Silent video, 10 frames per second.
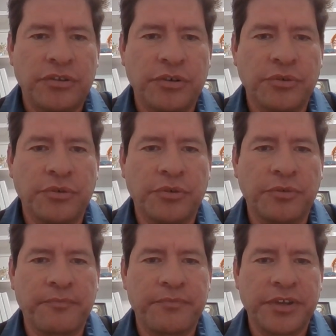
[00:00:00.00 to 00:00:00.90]

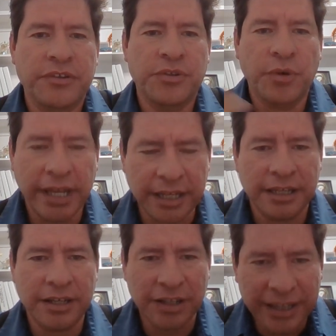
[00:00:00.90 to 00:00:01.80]
through through a
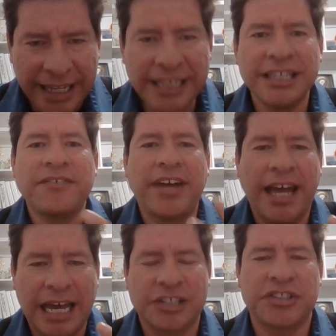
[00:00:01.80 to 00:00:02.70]
collective
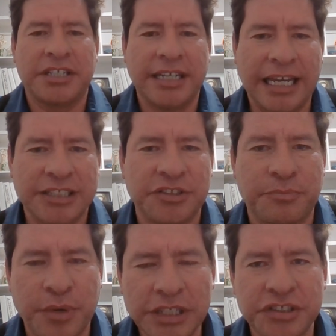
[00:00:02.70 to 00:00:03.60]
action against
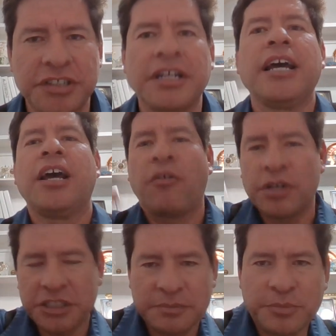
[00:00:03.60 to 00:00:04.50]
oppression,
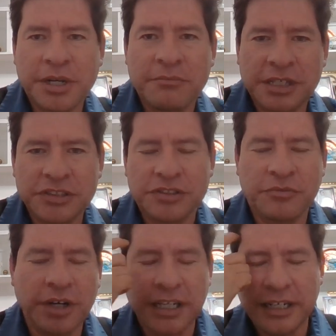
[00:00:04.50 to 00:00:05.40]
which is pretty much
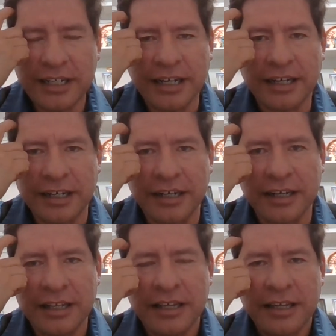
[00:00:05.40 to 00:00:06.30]
what
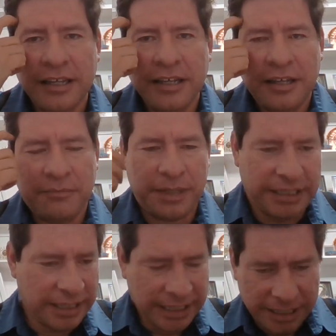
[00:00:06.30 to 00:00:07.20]

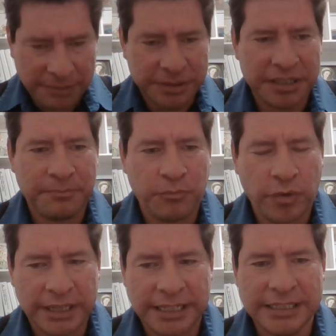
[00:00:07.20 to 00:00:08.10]
Matilde comes up
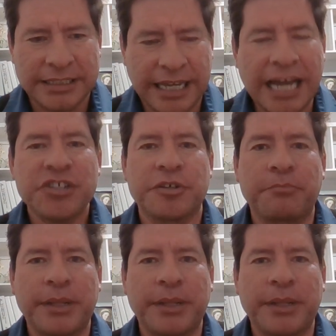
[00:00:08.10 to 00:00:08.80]
with this action